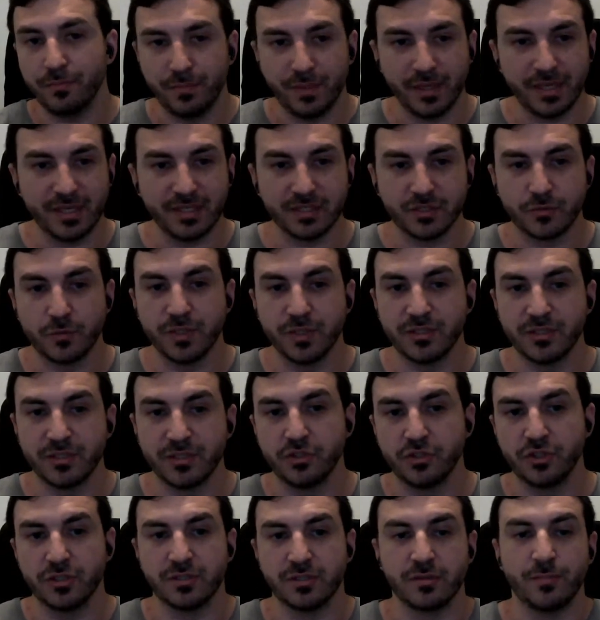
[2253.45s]
biggest
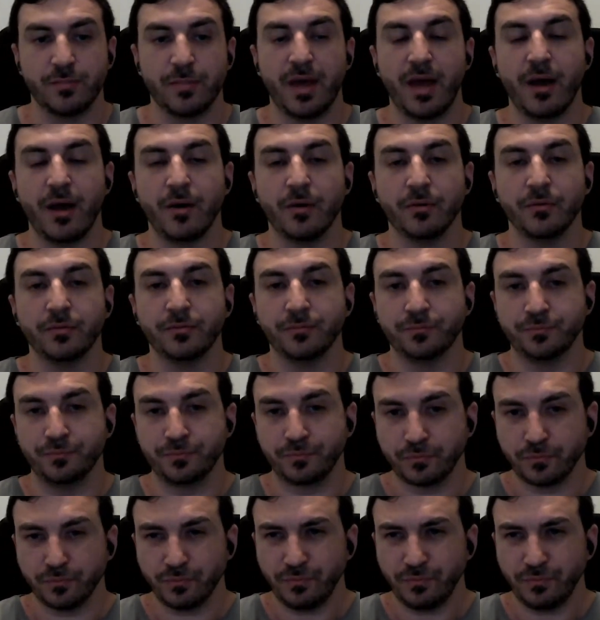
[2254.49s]
researchers about